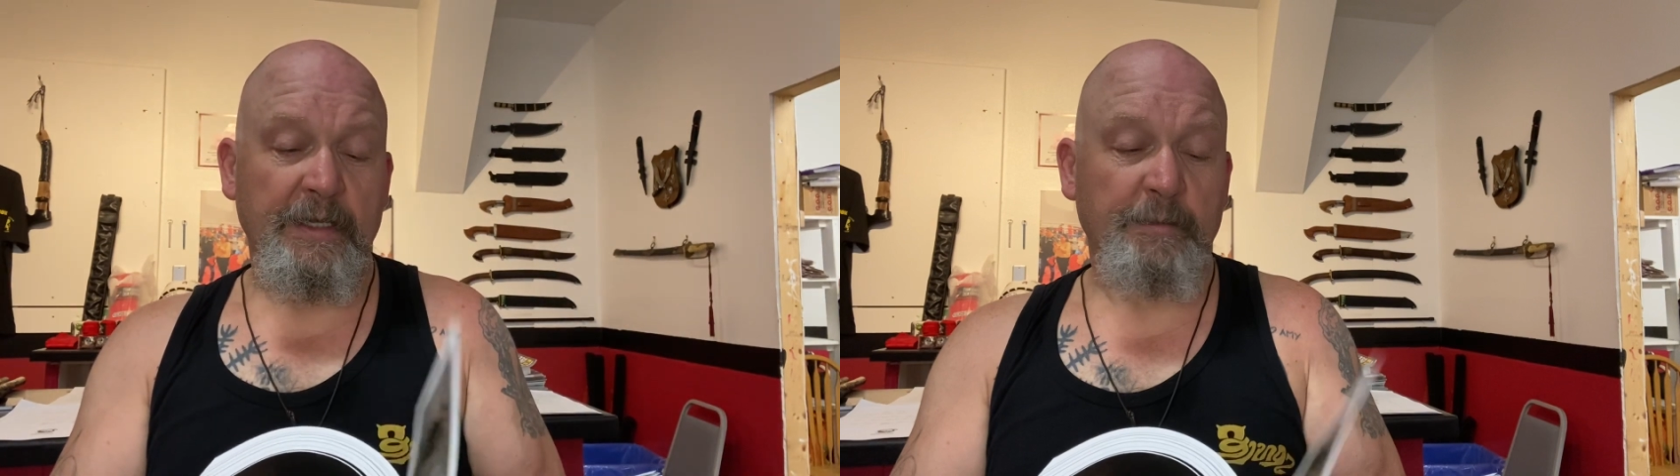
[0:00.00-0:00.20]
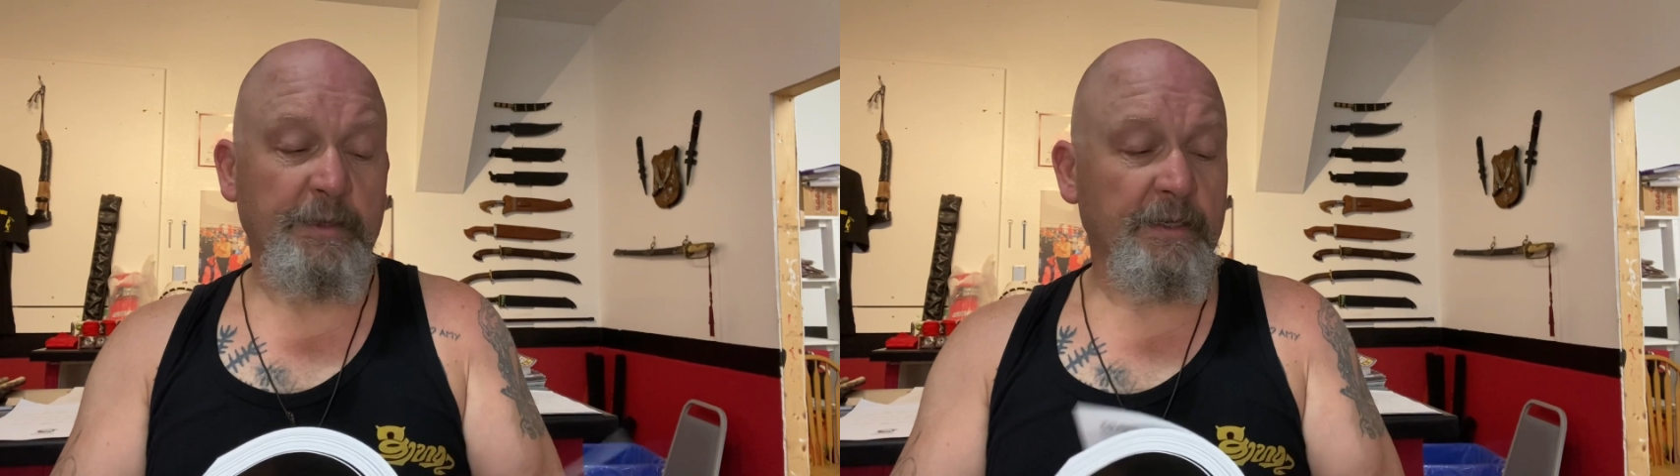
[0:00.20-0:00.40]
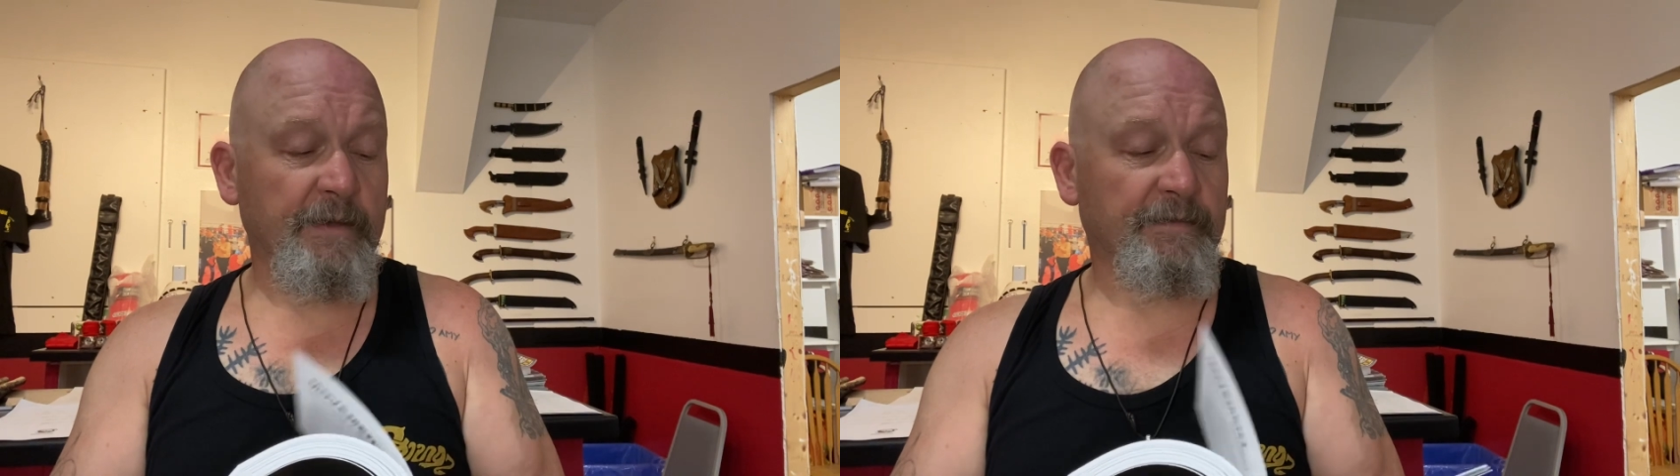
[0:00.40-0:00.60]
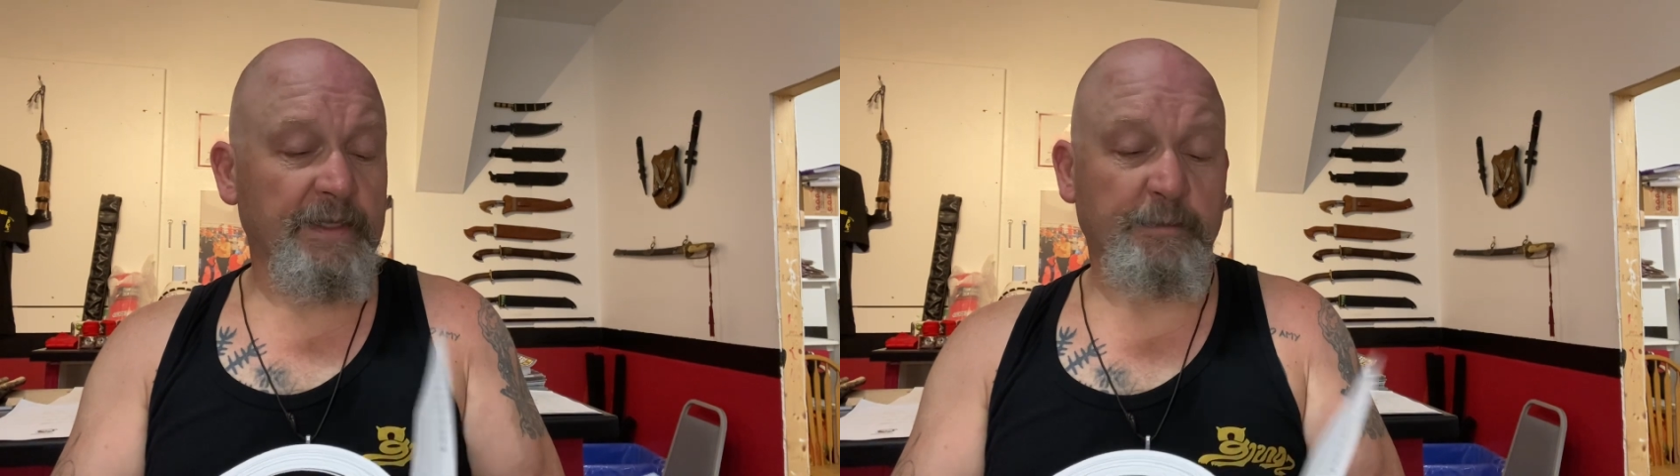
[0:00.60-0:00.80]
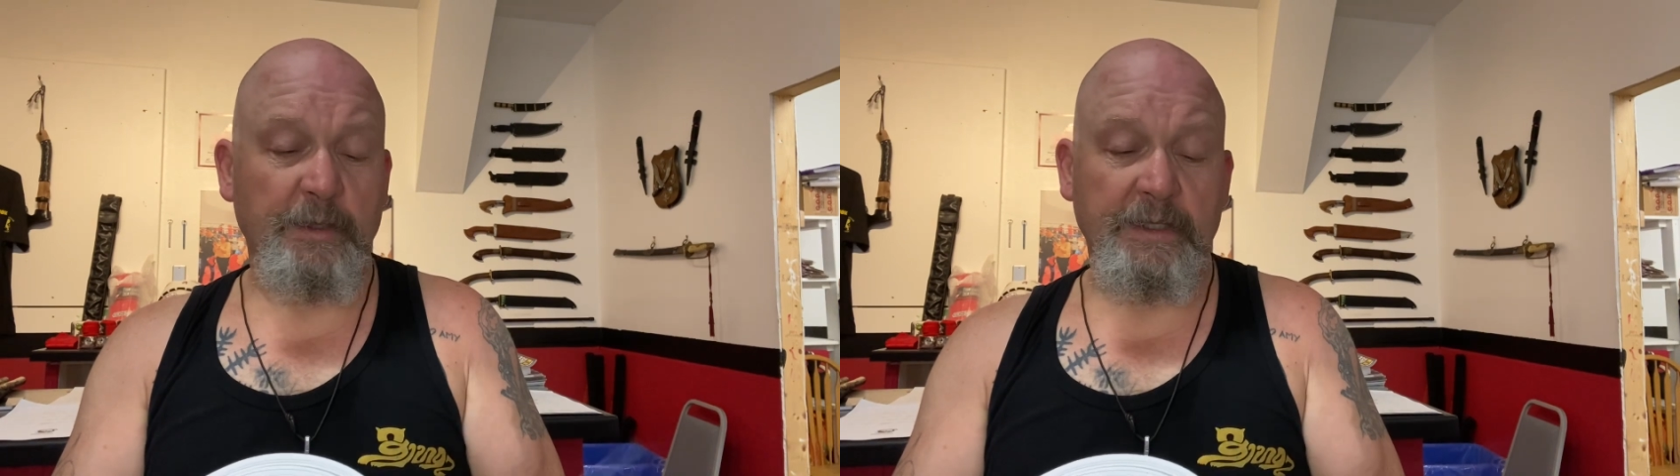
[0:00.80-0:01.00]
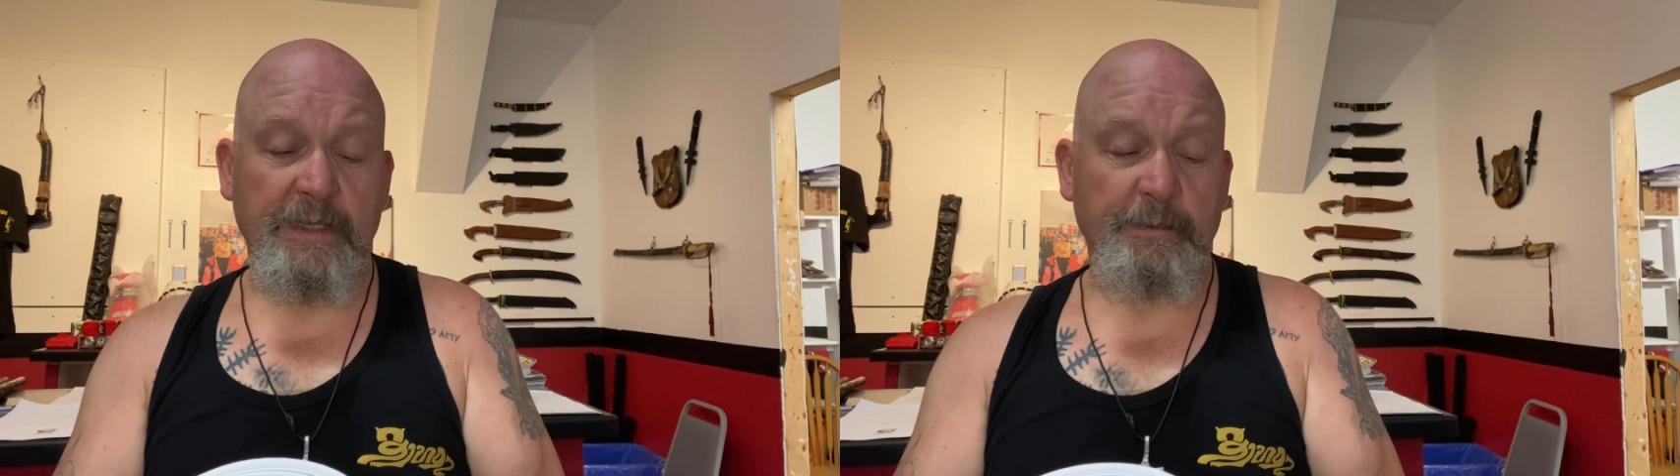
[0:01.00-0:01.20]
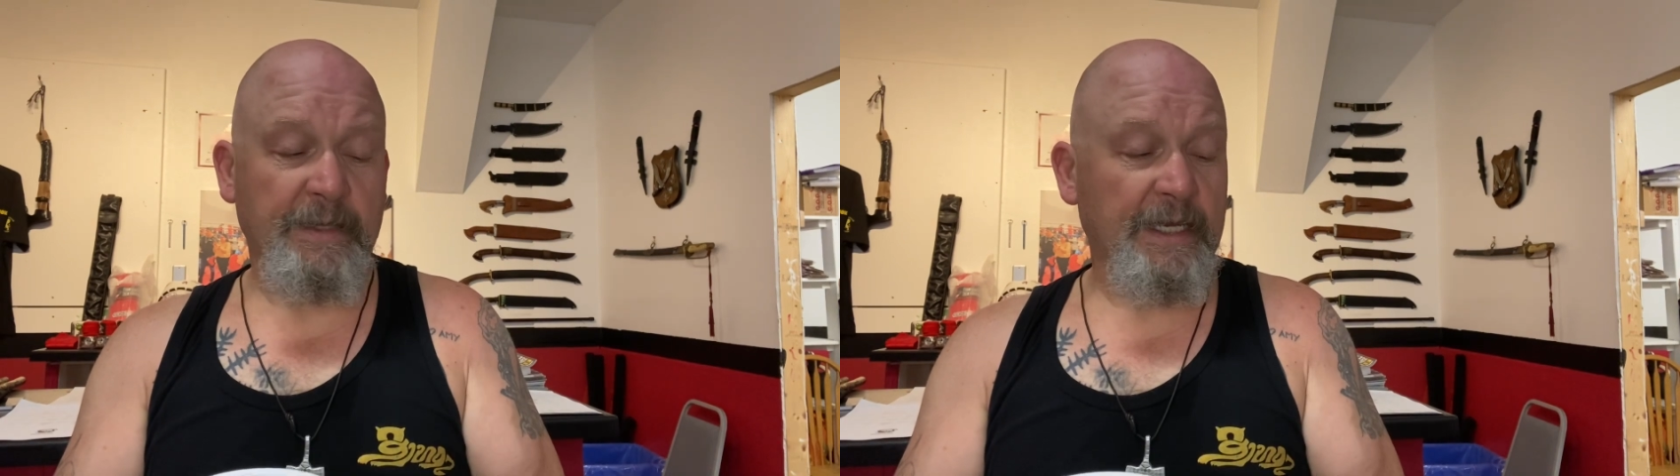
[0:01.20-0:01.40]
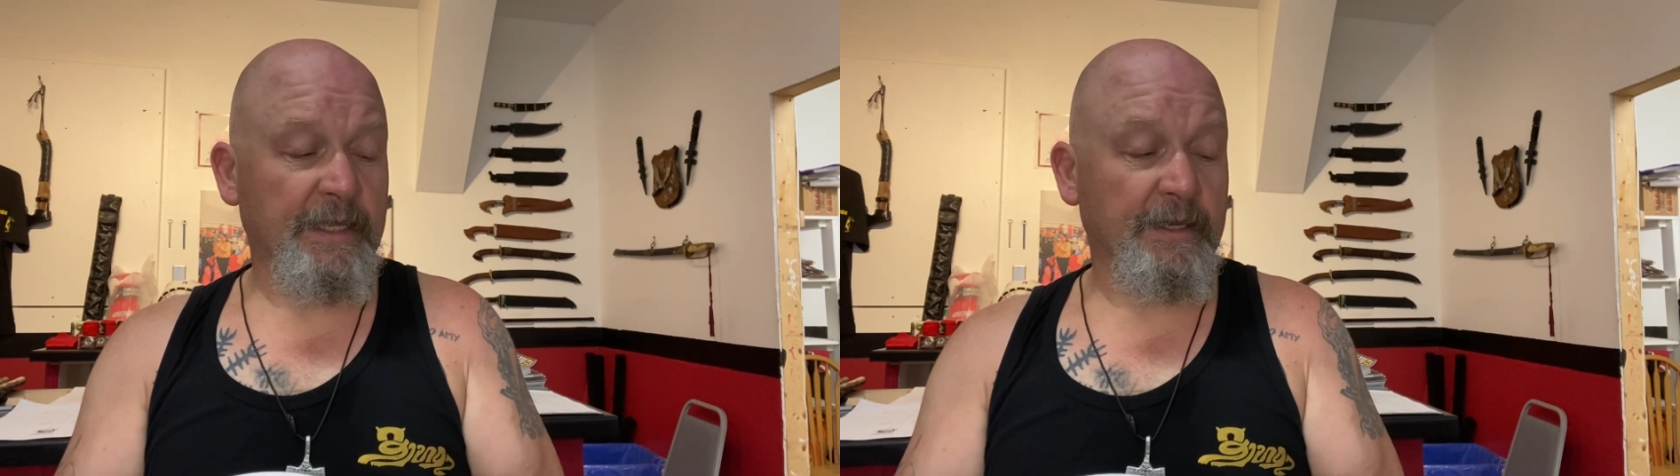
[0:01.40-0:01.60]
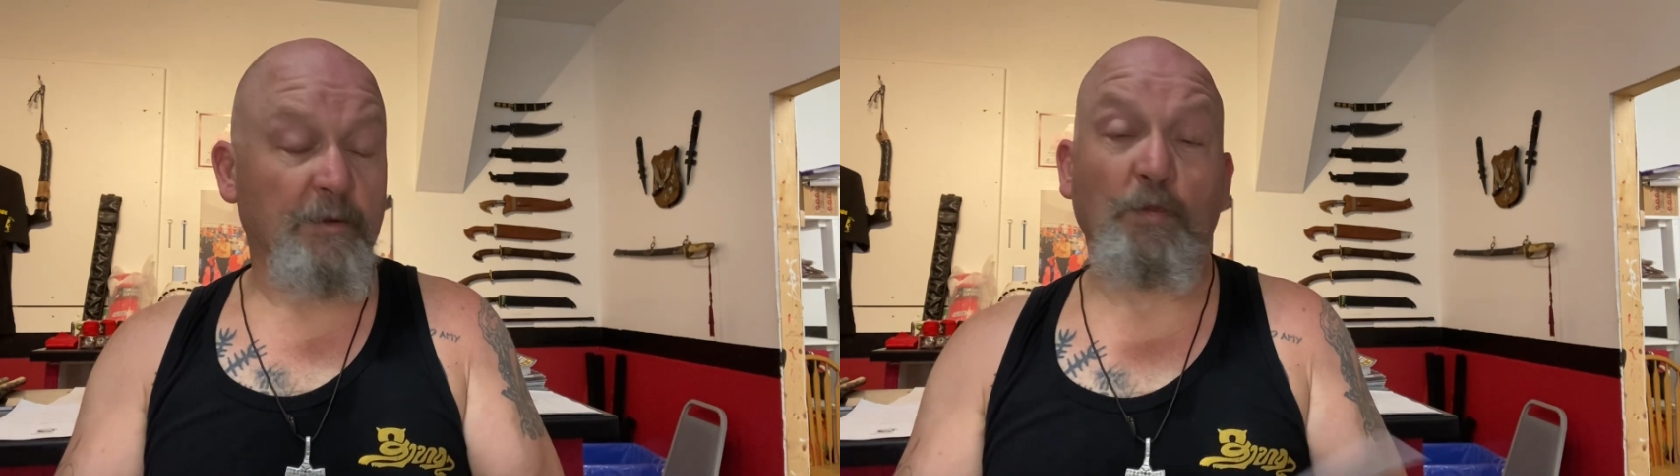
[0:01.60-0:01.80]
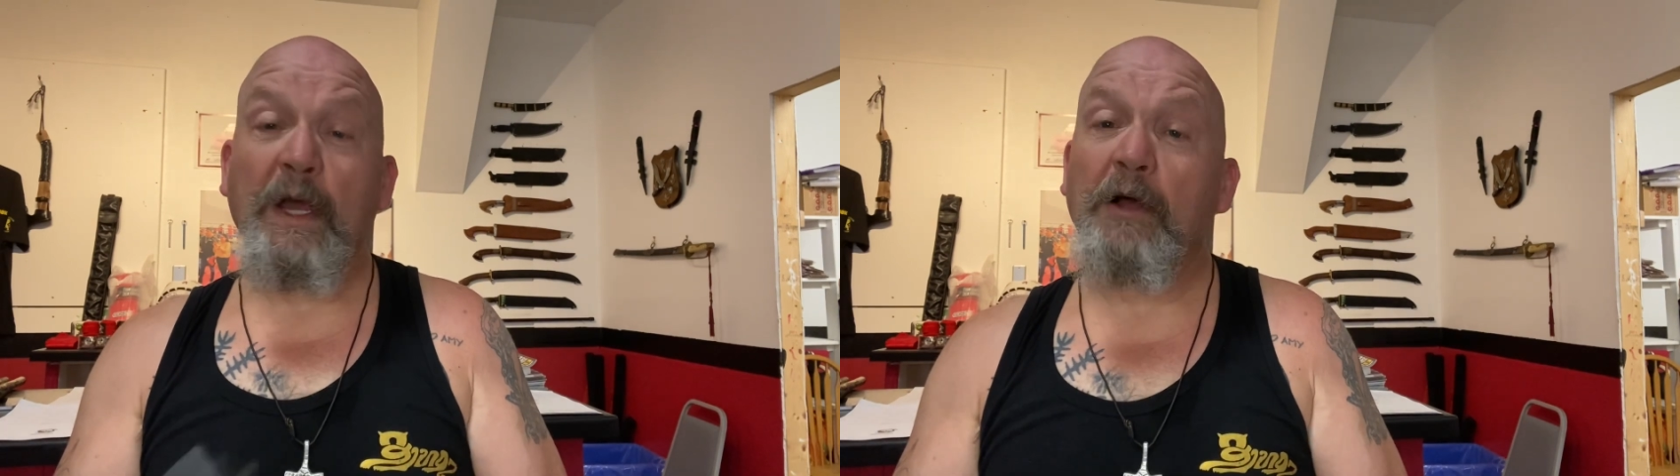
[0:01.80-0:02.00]
beautifully put together,
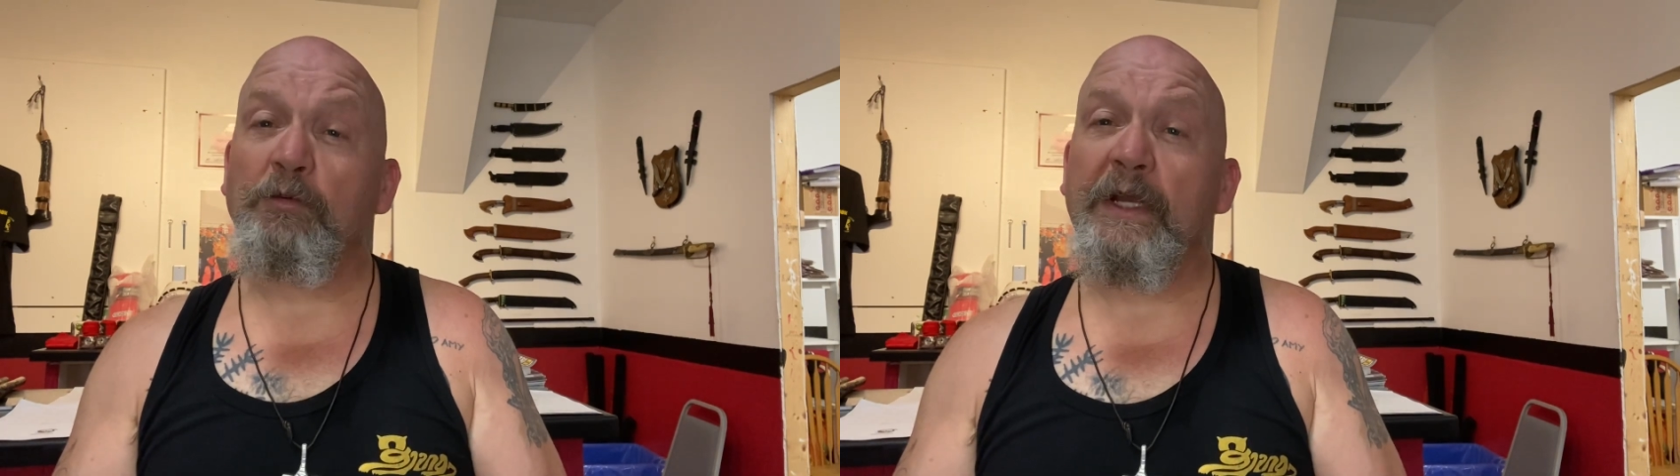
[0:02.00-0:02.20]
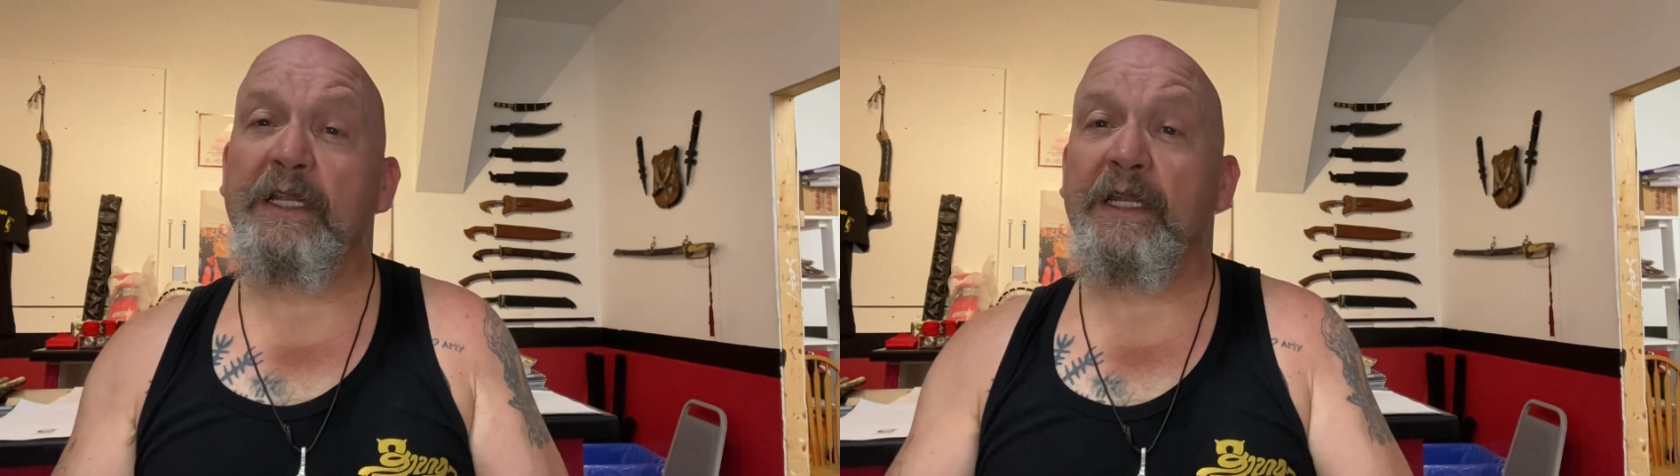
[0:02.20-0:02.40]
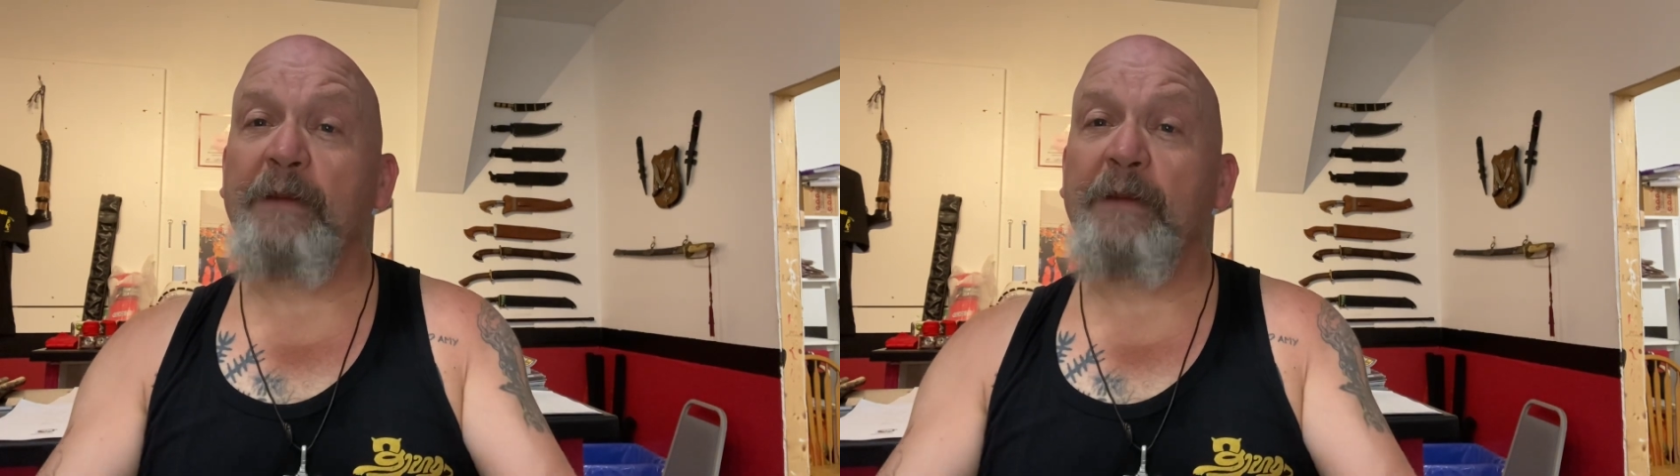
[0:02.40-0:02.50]
well written.